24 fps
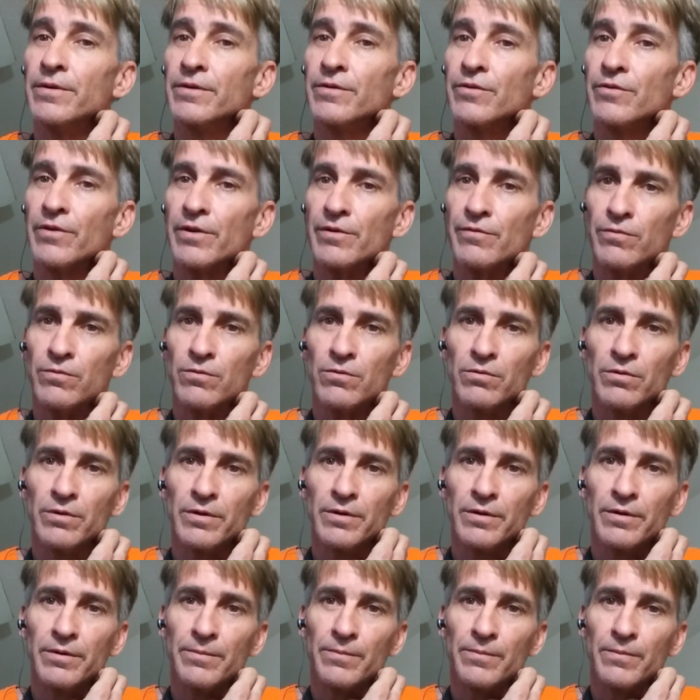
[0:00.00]
and grateful that
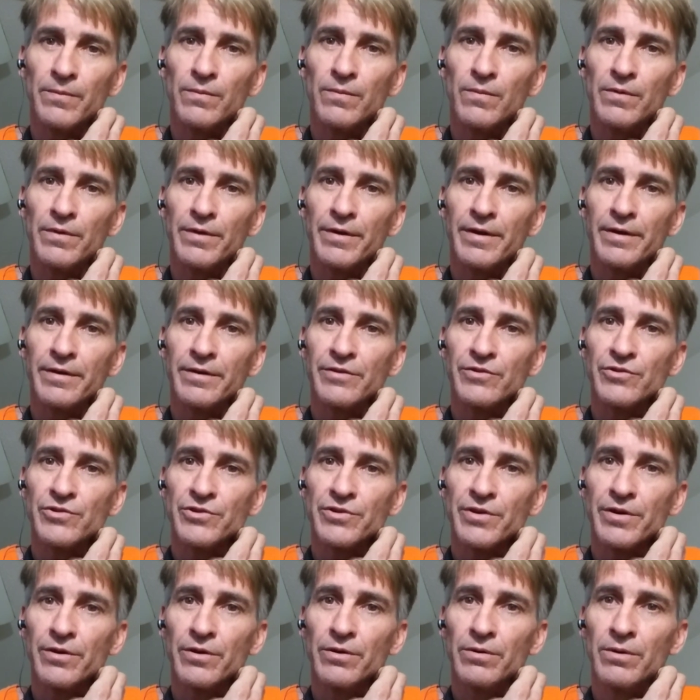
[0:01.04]
I can
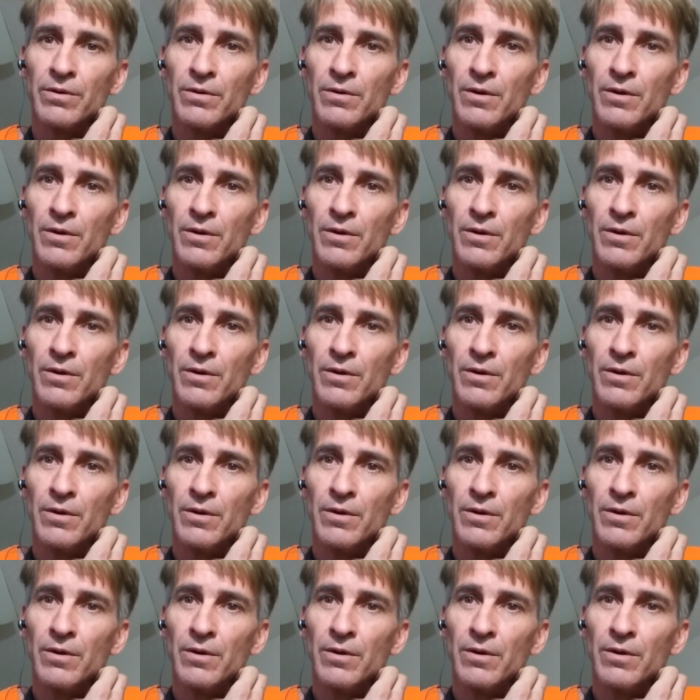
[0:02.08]
share